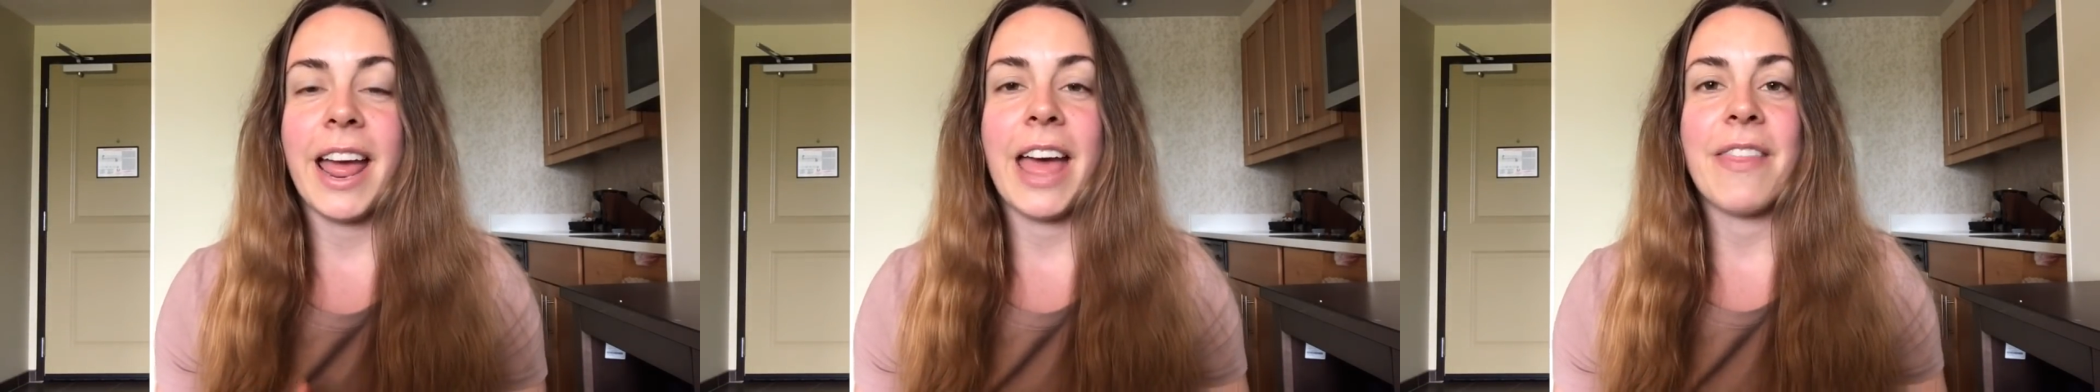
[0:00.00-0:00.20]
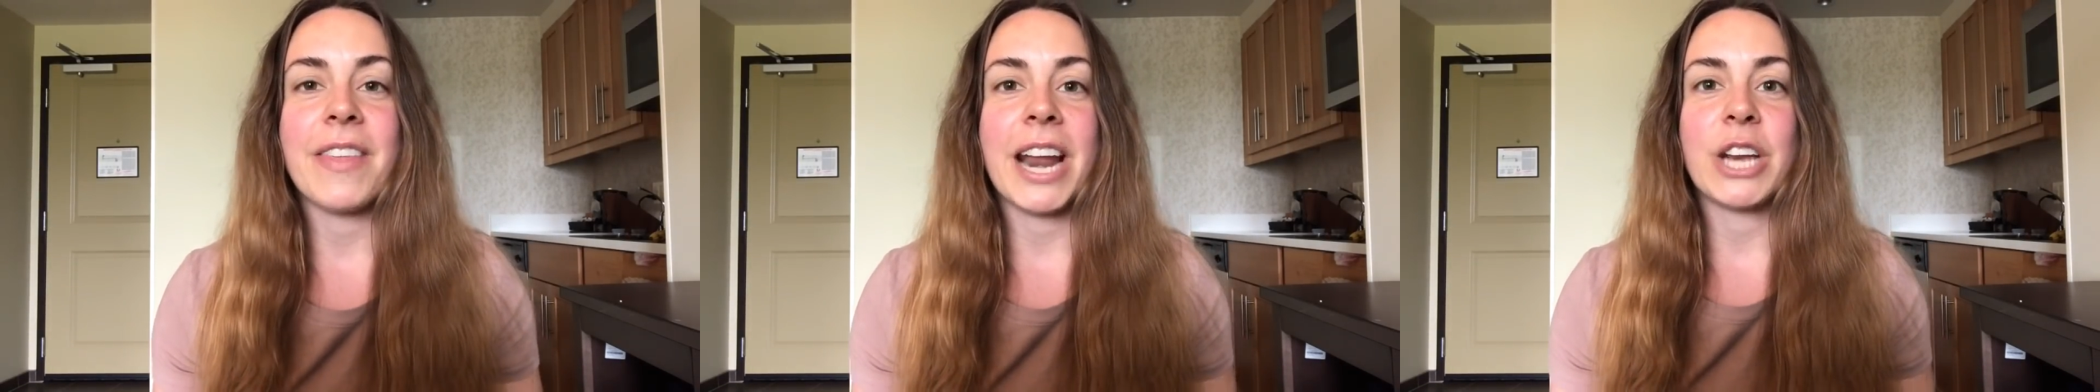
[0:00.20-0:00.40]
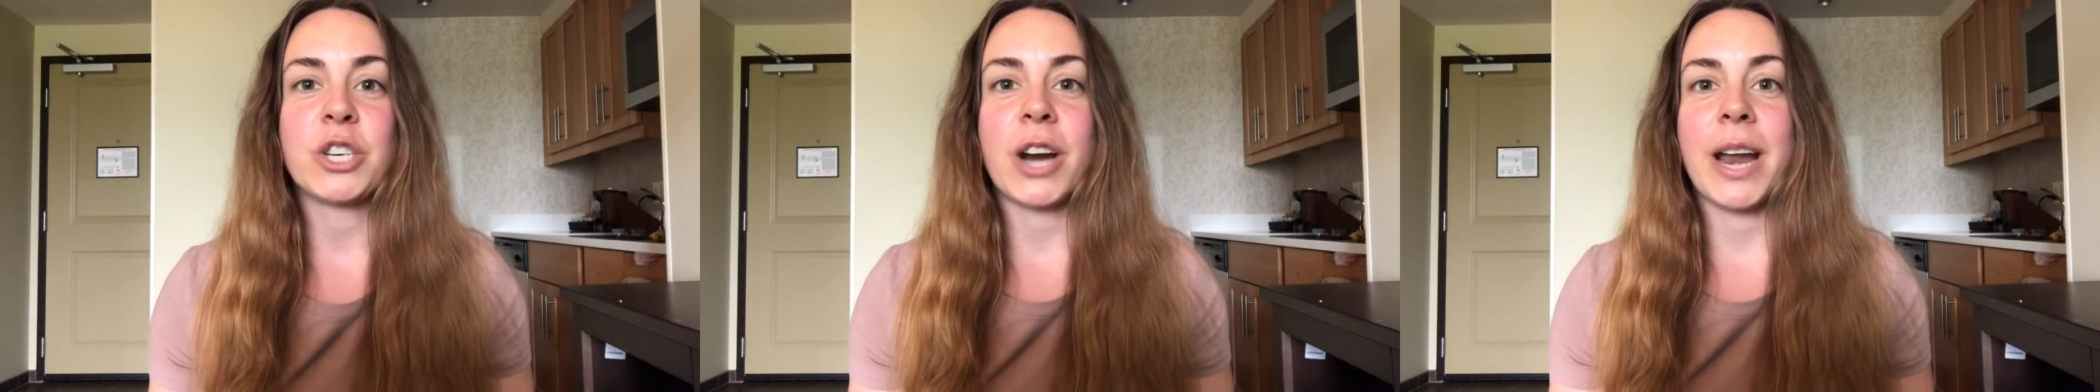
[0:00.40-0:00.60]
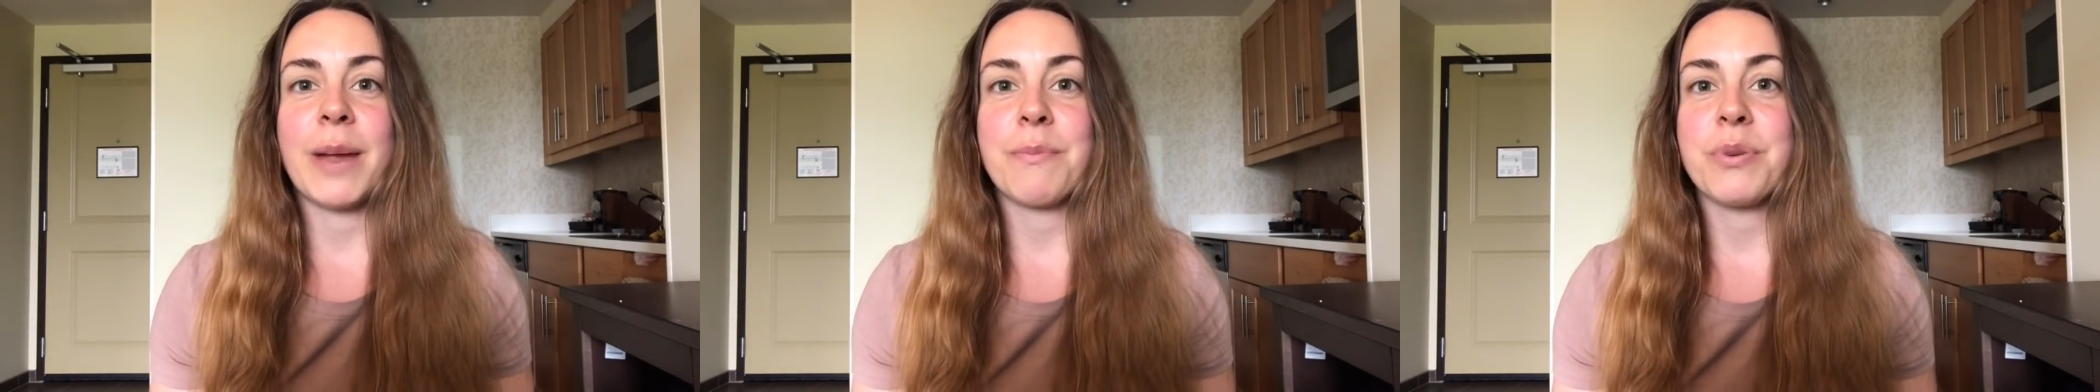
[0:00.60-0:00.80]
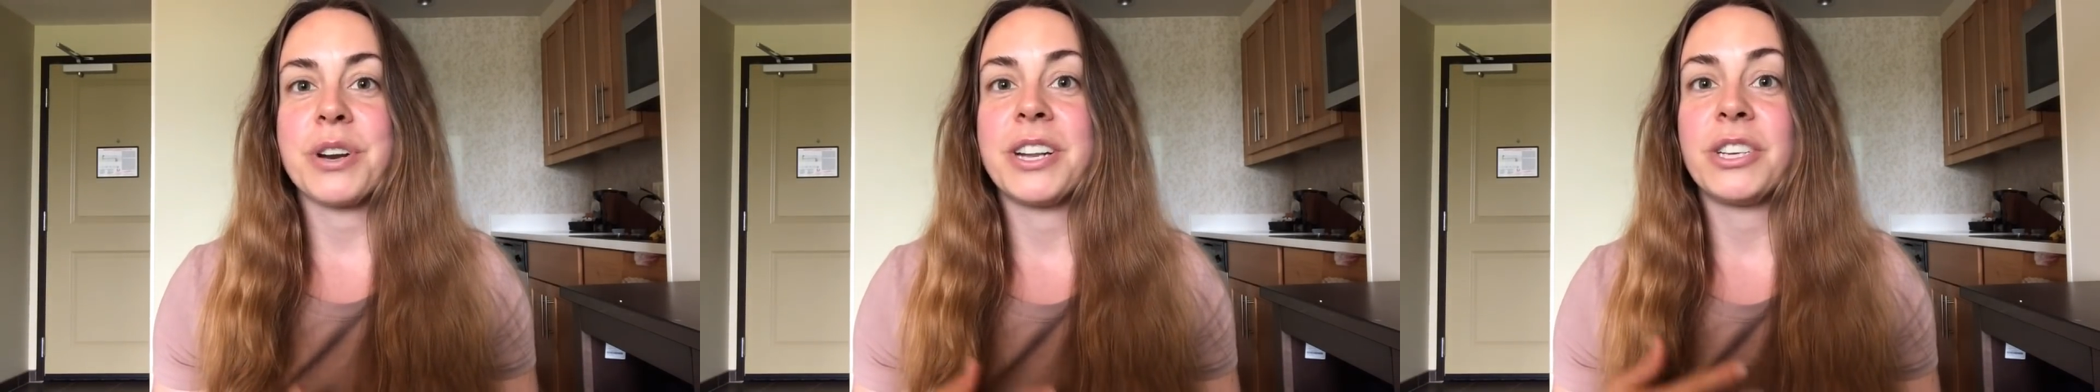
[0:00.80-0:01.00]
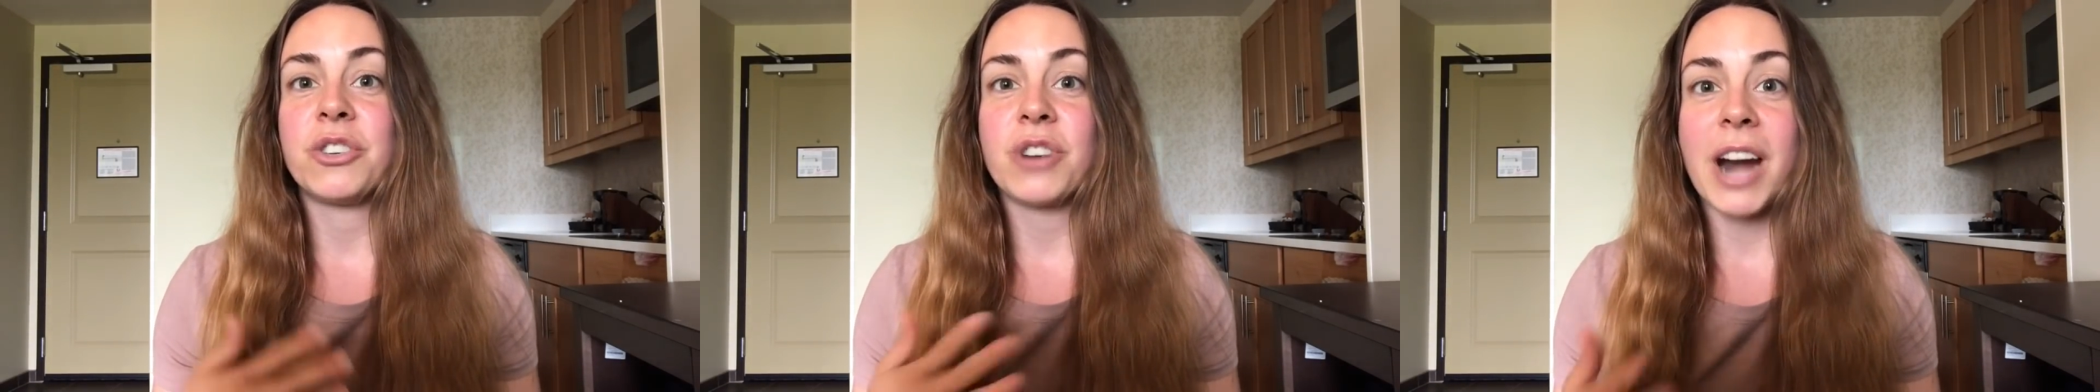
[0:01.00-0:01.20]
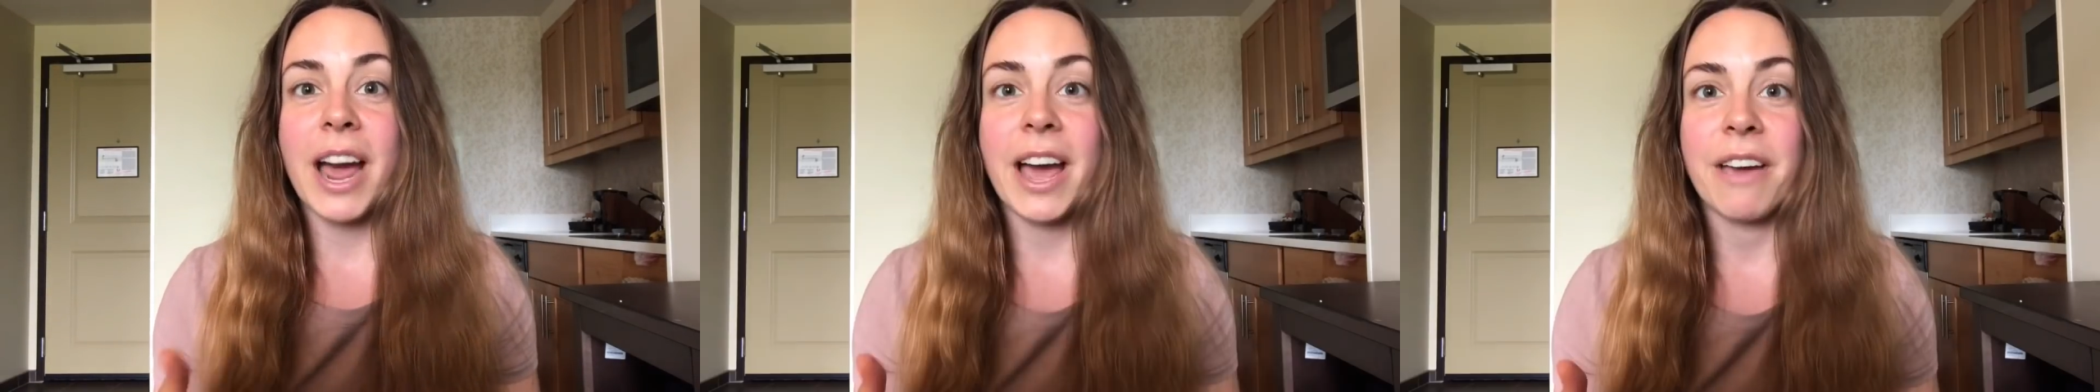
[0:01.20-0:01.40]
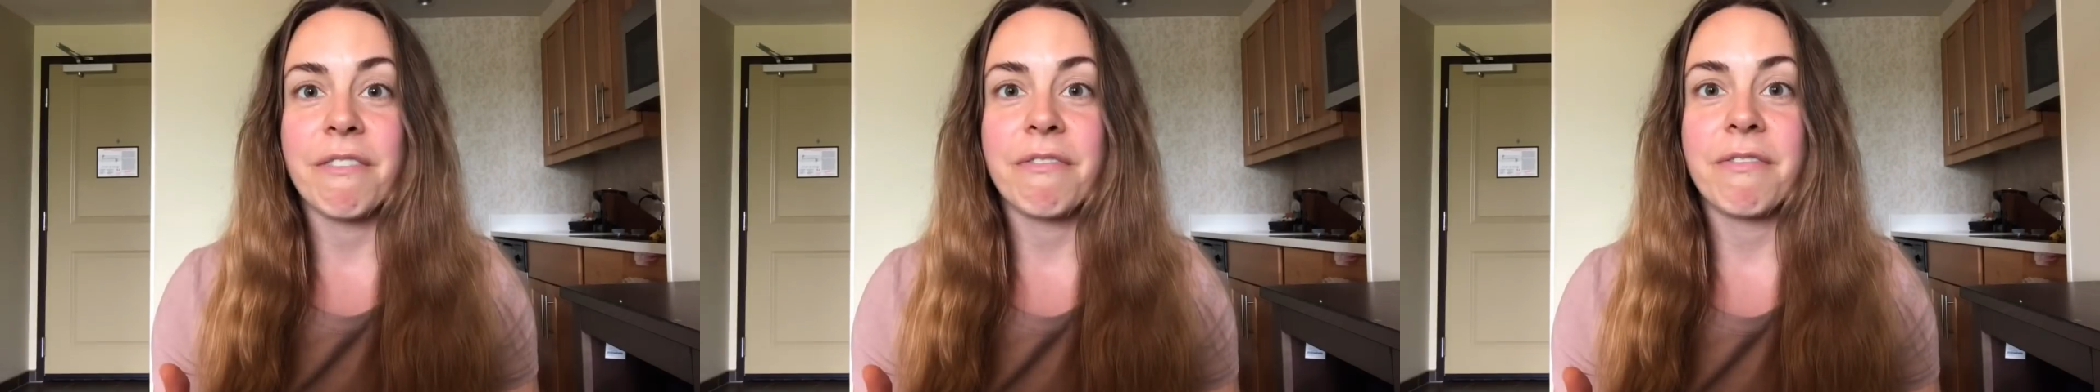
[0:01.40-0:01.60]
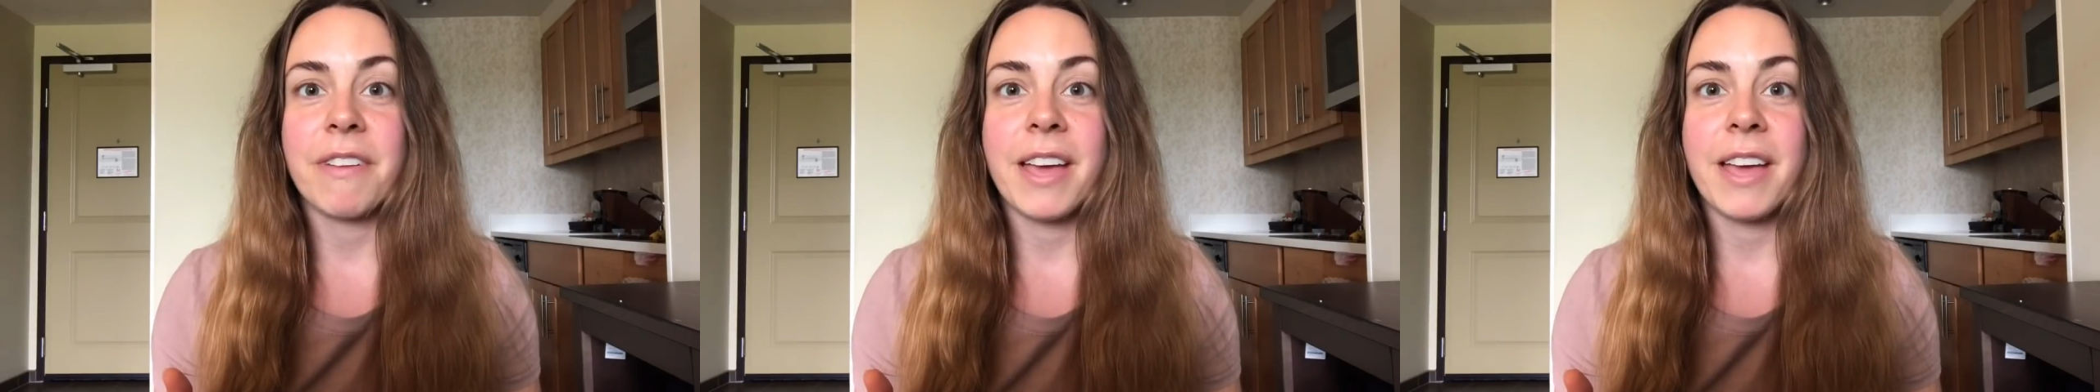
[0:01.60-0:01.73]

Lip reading: and then I try and put it in drive,